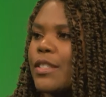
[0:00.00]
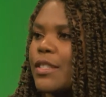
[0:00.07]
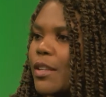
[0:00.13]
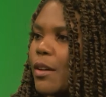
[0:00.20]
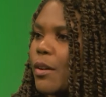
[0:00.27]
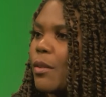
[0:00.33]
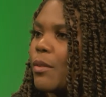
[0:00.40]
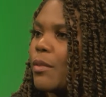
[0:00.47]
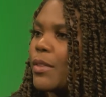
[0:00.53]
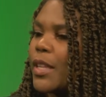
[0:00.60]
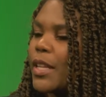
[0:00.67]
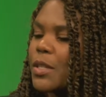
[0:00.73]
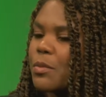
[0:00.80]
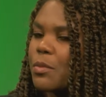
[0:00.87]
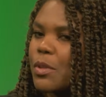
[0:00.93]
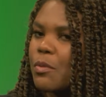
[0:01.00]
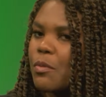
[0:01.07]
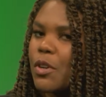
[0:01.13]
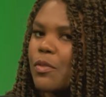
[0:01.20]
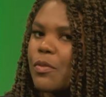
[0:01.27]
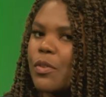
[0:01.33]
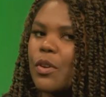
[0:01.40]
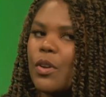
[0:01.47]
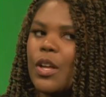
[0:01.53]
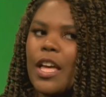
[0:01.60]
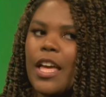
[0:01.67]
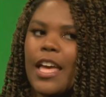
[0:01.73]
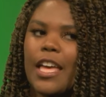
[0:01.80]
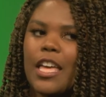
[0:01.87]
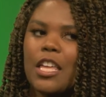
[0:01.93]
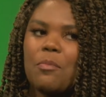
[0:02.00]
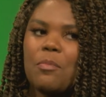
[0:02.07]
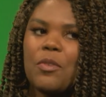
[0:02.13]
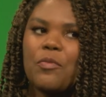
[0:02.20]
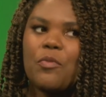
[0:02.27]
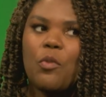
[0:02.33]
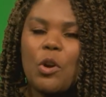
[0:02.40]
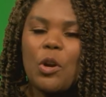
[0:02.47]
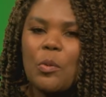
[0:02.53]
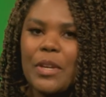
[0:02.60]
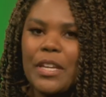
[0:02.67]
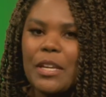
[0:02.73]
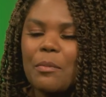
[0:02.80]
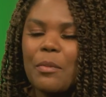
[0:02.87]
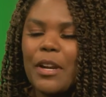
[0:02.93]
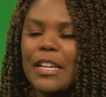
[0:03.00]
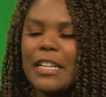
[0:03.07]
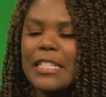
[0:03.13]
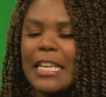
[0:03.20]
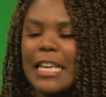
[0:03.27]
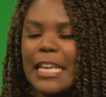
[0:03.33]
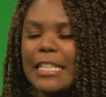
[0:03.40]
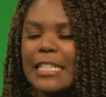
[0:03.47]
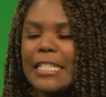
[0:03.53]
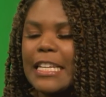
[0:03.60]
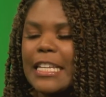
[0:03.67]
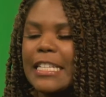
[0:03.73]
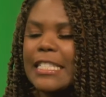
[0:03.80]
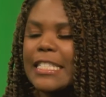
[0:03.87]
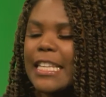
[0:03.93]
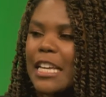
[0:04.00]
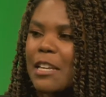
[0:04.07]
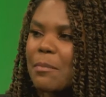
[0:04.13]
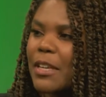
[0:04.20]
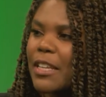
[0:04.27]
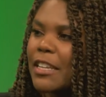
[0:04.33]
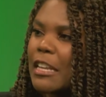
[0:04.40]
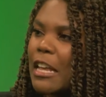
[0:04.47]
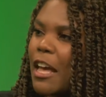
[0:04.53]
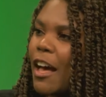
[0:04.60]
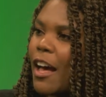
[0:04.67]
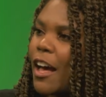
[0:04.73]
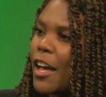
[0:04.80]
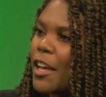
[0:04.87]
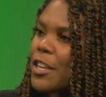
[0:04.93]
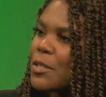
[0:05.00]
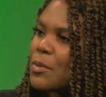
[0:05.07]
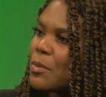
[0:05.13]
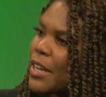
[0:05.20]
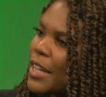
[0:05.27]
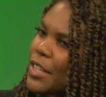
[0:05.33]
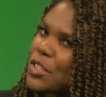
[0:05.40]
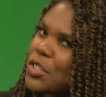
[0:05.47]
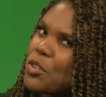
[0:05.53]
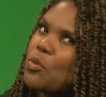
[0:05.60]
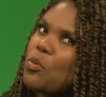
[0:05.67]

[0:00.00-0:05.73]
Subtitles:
So that's really wonderful. And before we get ready to end today's segment, I just want to ask you,